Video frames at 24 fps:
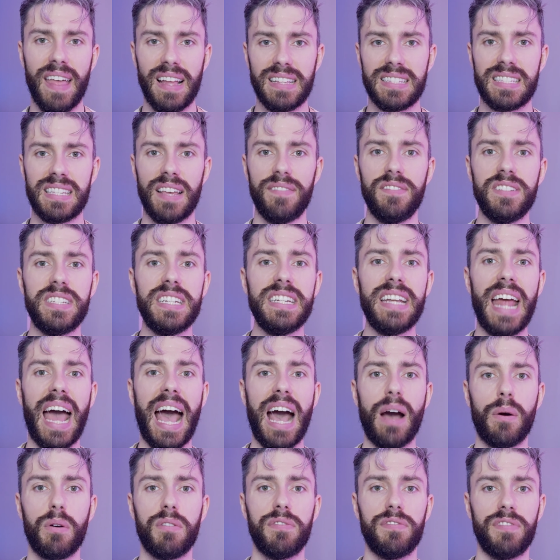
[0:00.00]
that
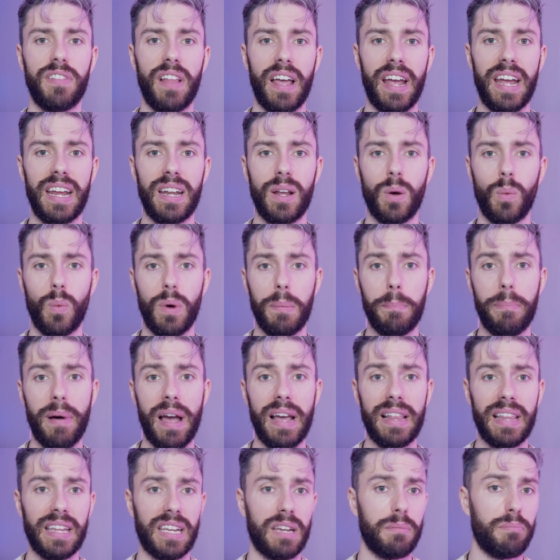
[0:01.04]
17-hour flight went
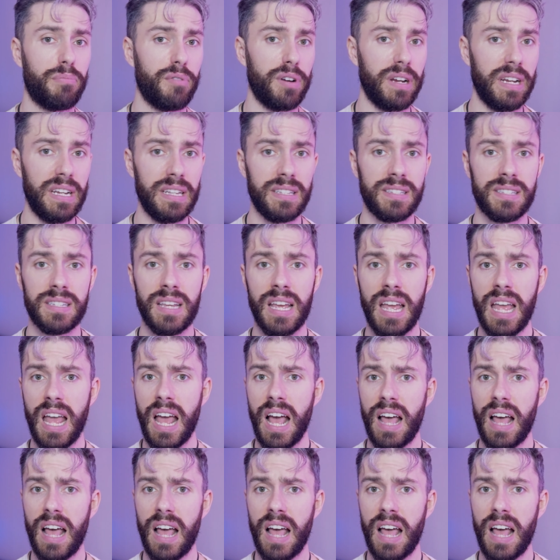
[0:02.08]
by like a breeze.